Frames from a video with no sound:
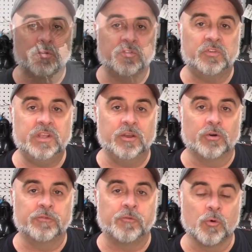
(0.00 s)

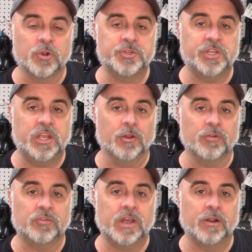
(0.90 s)
steel forged
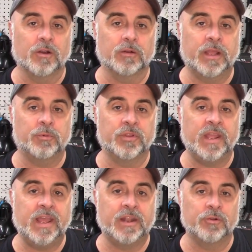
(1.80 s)
gears that are able to
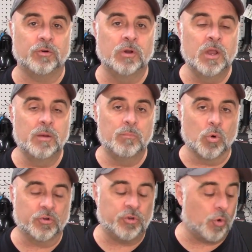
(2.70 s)
handle
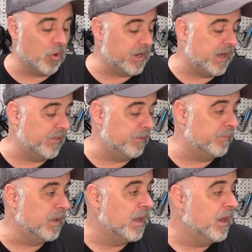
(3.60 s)
more torque on
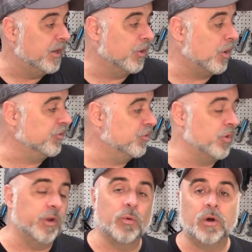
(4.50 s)
them. You're also
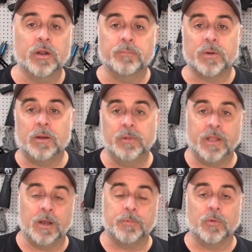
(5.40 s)
going to want to
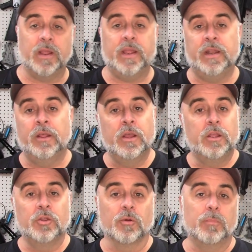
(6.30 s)
probably upgrade
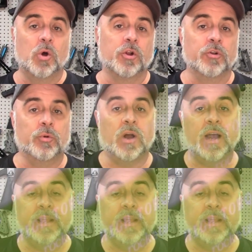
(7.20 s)
your motor to a high